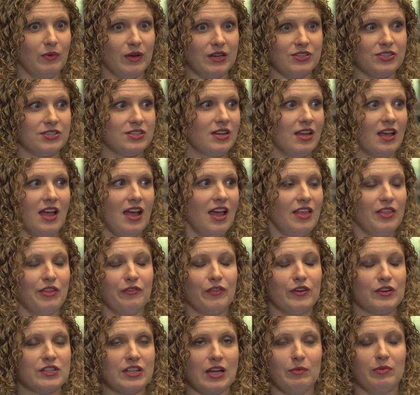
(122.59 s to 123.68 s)
which the
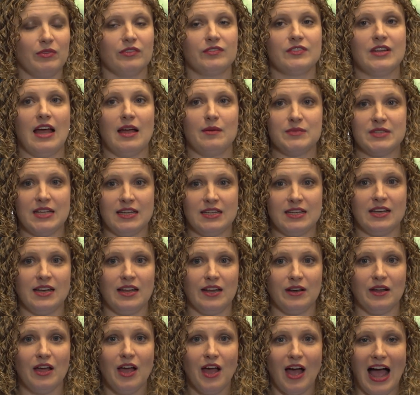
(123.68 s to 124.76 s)
first couple of times I did it,